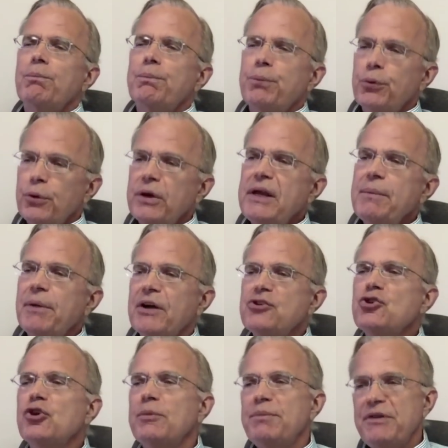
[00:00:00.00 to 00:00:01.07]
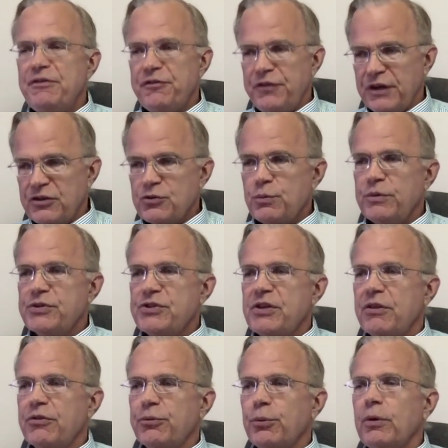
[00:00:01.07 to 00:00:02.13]
pretty much can be fixed with
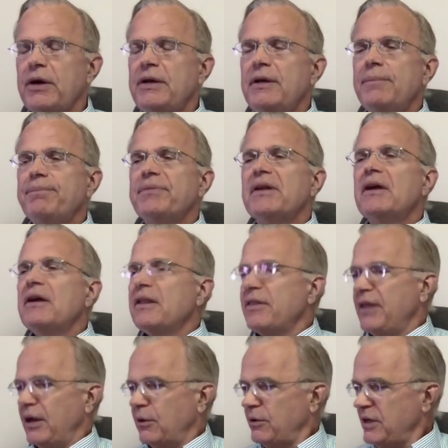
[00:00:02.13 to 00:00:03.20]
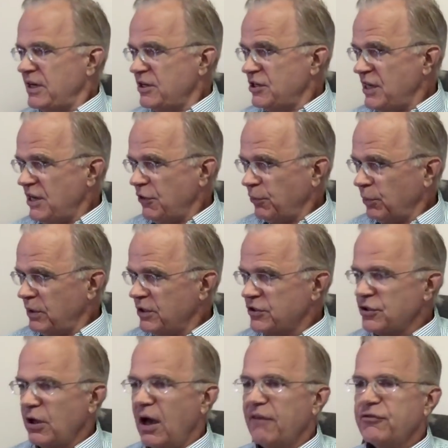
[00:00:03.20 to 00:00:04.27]
Synthroid. They don't need T3
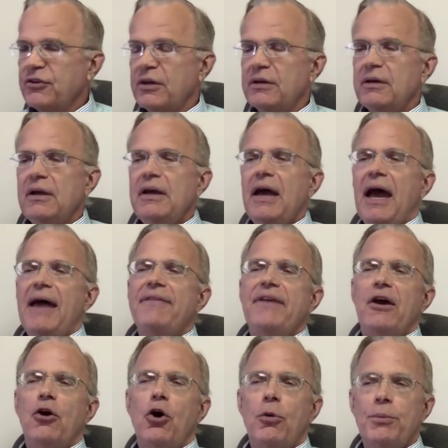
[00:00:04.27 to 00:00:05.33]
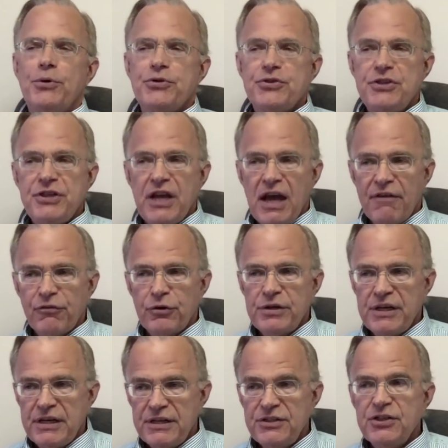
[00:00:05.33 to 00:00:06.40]
as often, and they almost never
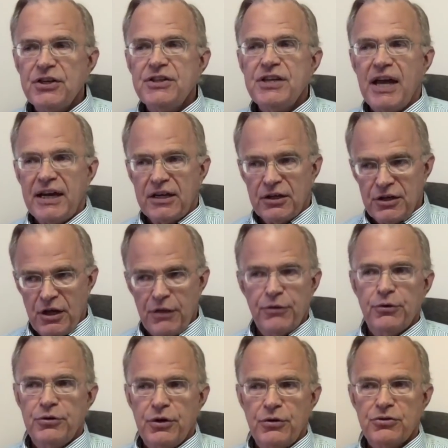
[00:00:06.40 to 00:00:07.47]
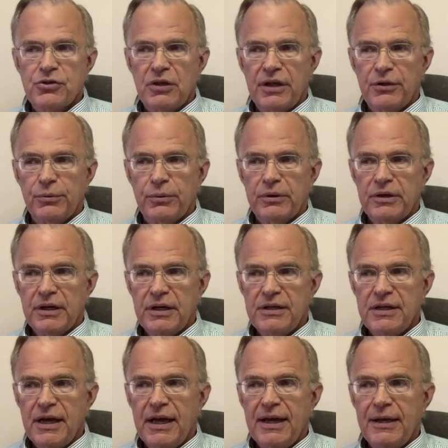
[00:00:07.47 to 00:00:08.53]
need to take another dose later in the
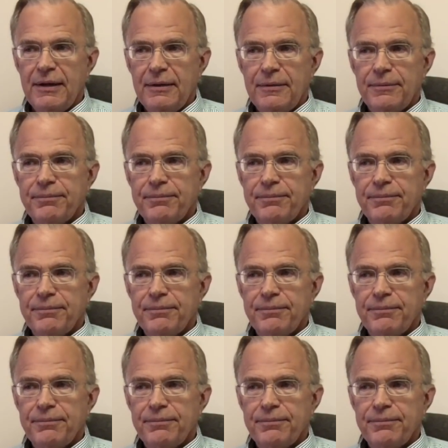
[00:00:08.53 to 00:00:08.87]
day.